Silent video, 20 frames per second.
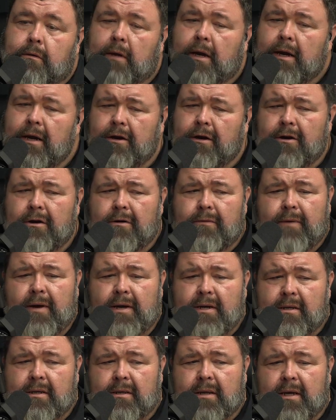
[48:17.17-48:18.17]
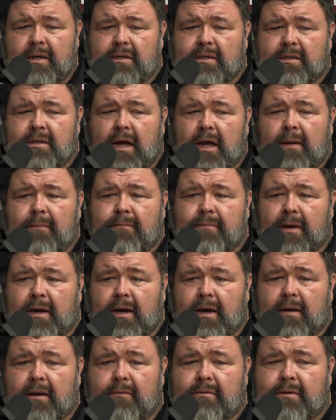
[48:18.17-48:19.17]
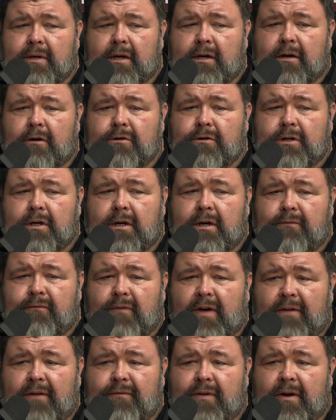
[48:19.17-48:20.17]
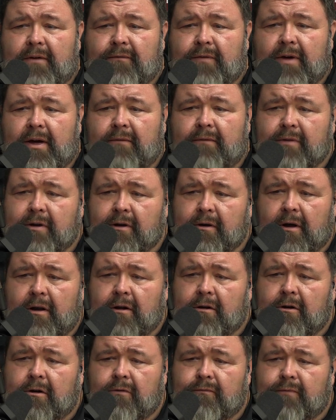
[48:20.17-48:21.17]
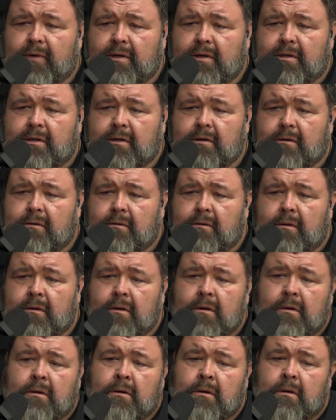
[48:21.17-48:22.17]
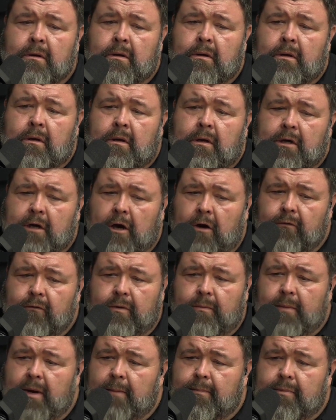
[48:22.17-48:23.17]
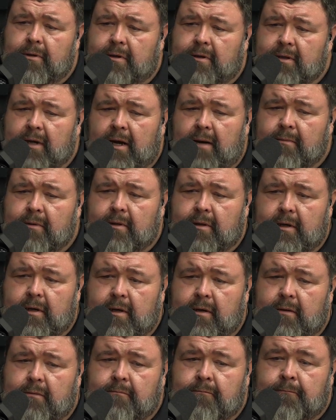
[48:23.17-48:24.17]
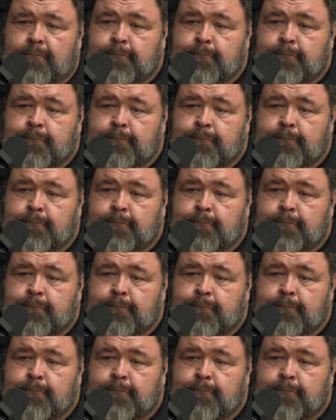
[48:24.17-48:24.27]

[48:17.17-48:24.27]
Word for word: They, you know, they. you get to see them cooking. That. was cool. like Cochon 555 deal. I don't know yeah. if they still. I don't know. COVID may have put a stop to that.